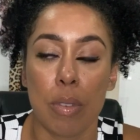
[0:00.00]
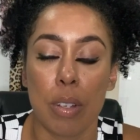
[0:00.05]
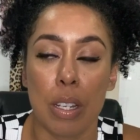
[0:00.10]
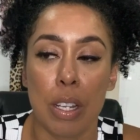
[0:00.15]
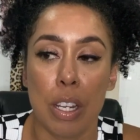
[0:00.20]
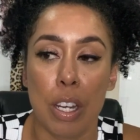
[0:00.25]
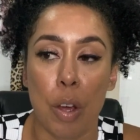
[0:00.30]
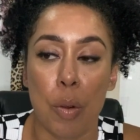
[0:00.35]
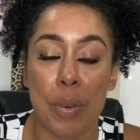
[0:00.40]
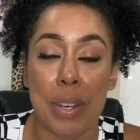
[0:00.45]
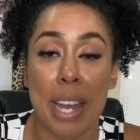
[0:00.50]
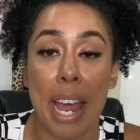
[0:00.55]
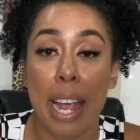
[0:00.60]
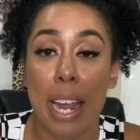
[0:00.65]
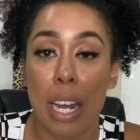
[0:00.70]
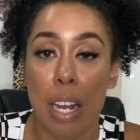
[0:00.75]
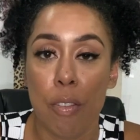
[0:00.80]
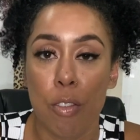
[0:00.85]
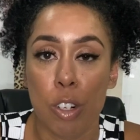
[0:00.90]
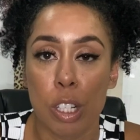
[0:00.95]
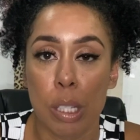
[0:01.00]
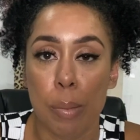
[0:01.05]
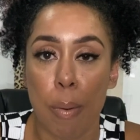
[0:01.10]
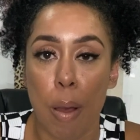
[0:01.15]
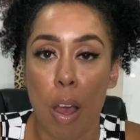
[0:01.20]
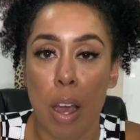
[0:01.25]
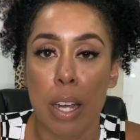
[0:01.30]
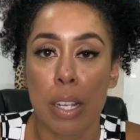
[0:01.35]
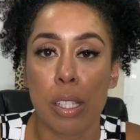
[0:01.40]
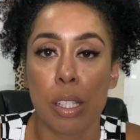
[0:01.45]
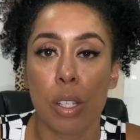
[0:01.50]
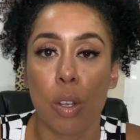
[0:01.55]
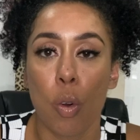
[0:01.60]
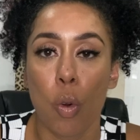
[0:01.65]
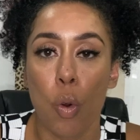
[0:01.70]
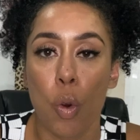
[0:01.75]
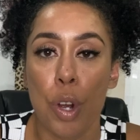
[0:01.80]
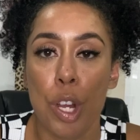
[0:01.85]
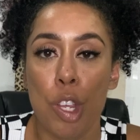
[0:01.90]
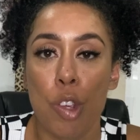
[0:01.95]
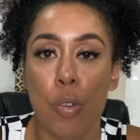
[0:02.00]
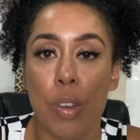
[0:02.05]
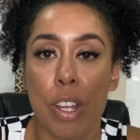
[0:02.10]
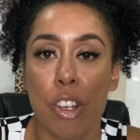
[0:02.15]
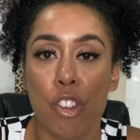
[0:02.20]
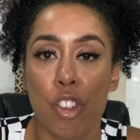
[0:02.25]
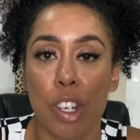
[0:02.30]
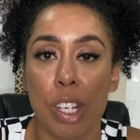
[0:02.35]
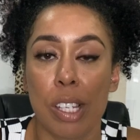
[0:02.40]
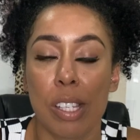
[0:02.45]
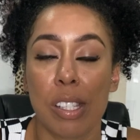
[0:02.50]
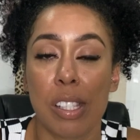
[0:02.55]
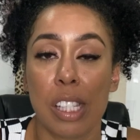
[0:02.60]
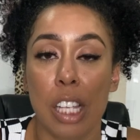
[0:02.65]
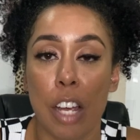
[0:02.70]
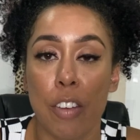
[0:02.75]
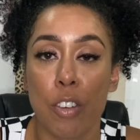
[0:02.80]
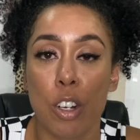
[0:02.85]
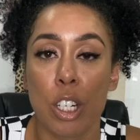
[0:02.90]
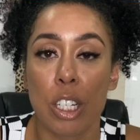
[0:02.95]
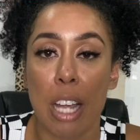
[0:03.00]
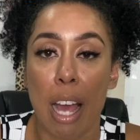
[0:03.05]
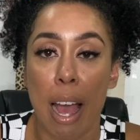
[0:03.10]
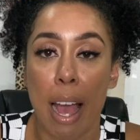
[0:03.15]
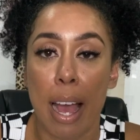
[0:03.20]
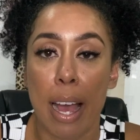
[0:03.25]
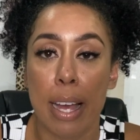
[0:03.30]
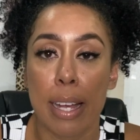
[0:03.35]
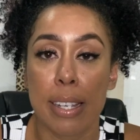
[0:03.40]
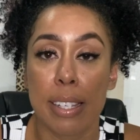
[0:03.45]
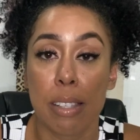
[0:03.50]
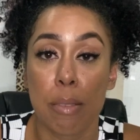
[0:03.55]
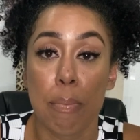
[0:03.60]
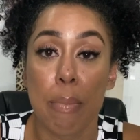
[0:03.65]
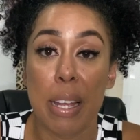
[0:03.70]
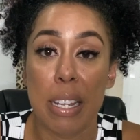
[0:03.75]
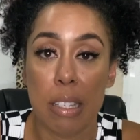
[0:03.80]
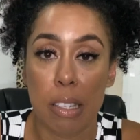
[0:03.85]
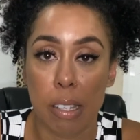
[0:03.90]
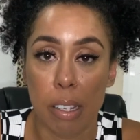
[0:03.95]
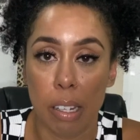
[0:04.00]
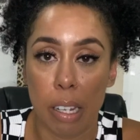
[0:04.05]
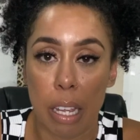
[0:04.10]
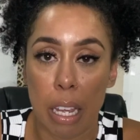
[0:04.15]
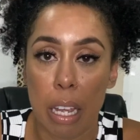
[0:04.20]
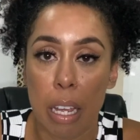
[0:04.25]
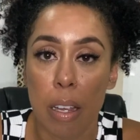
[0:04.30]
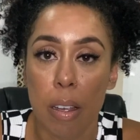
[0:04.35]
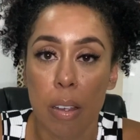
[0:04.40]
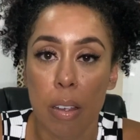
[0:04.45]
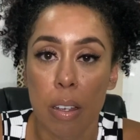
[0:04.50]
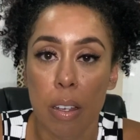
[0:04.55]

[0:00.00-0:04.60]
you know, negative response, or you can just sever ties mentally,